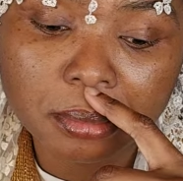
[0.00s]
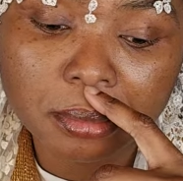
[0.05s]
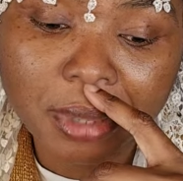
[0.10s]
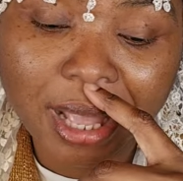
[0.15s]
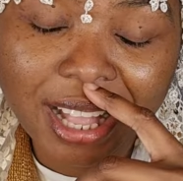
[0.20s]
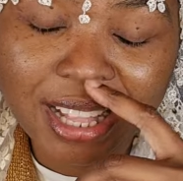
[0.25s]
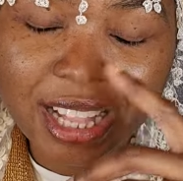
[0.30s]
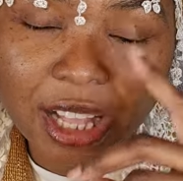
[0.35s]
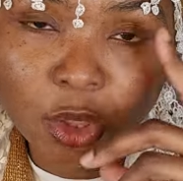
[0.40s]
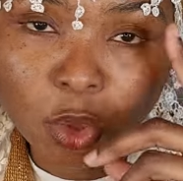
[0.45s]

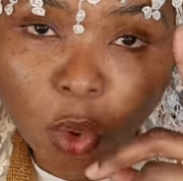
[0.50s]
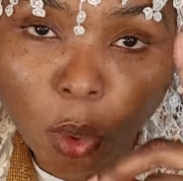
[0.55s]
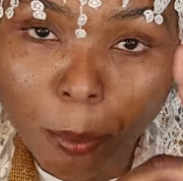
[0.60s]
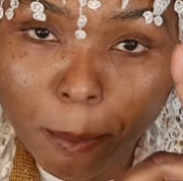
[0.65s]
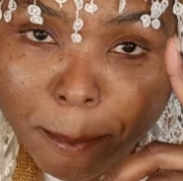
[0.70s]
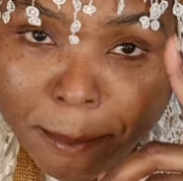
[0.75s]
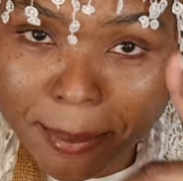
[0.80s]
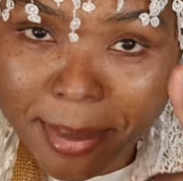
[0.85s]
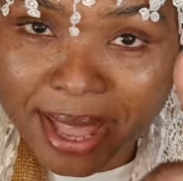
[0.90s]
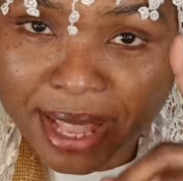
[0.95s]
And I know
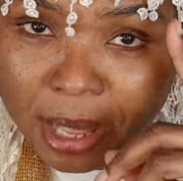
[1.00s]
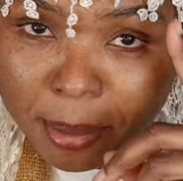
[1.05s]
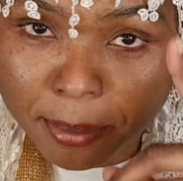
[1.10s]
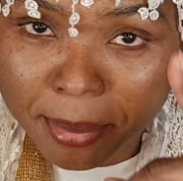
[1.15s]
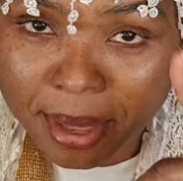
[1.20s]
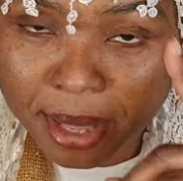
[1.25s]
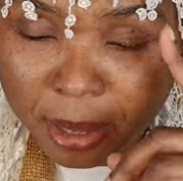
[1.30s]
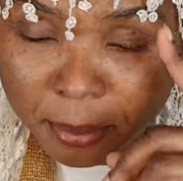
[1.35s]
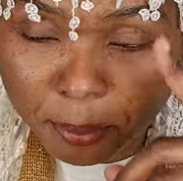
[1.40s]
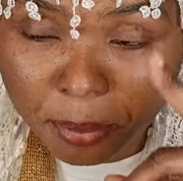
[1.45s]
many,
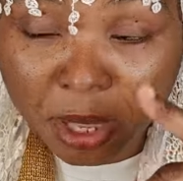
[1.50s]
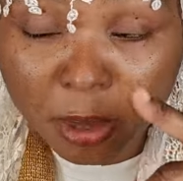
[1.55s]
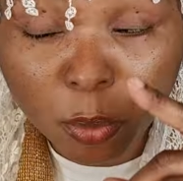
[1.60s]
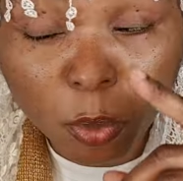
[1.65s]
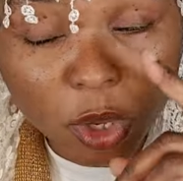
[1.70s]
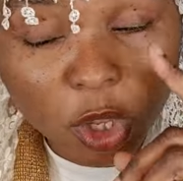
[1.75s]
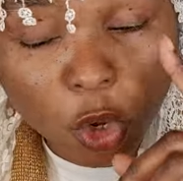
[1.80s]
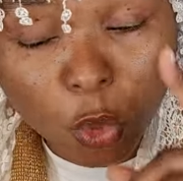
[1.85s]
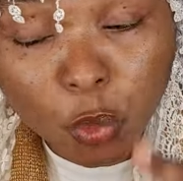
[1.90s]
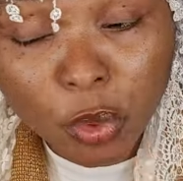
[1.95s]
many people,
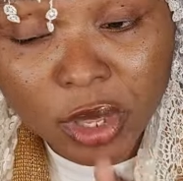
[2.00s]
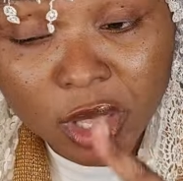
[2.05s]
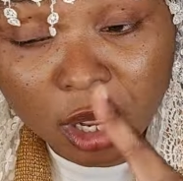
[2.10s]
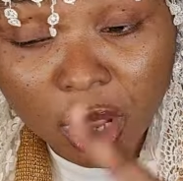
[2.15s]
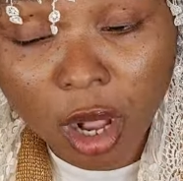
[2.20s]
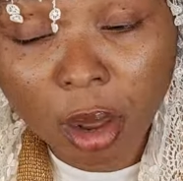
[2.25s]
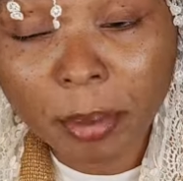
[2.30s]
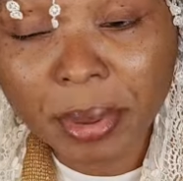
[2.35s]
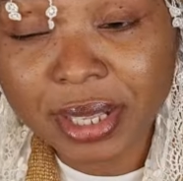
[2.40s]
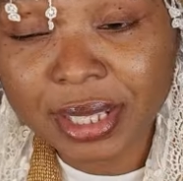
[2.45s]
when you read the
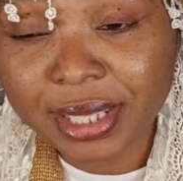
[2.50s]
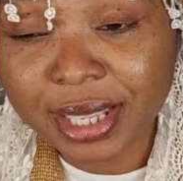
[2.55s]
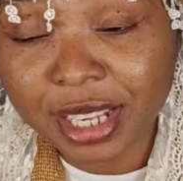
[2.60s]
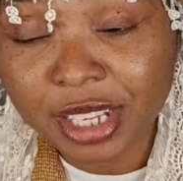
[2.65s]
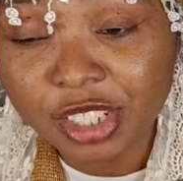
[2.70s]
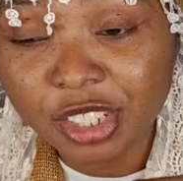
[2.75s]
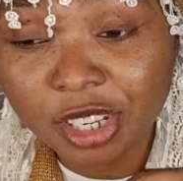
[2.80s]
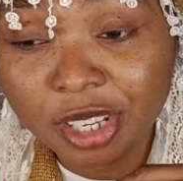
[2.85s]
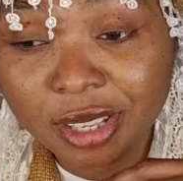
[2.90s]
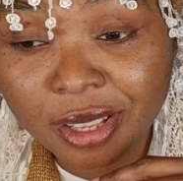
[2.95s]
comment
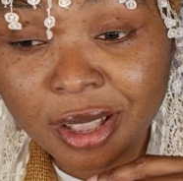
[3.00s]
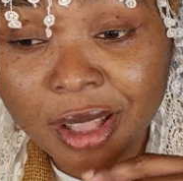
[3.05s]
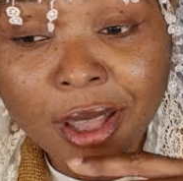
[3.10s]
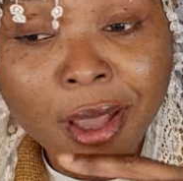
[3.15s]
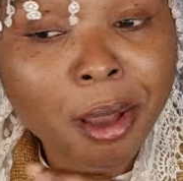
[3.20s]
section,